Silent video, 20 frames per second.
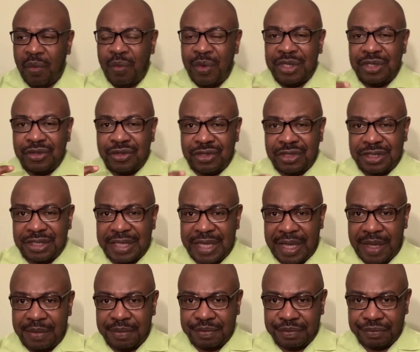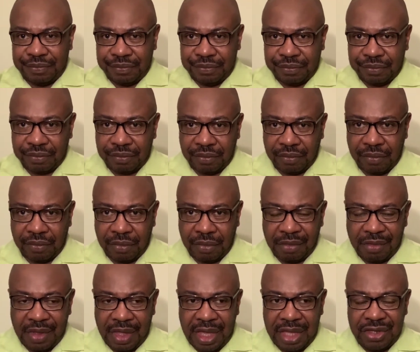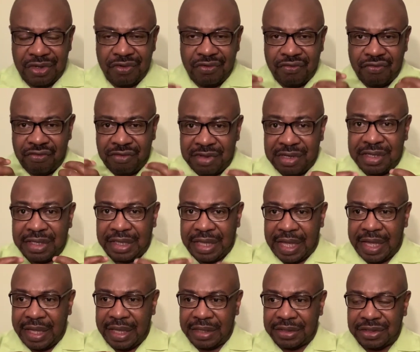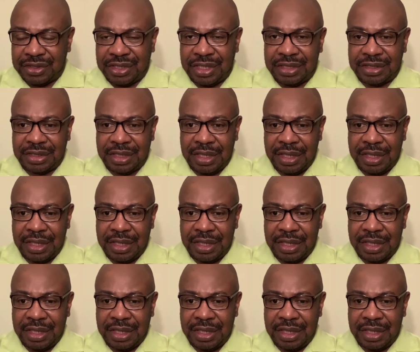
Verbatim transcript: when you stop and you realize just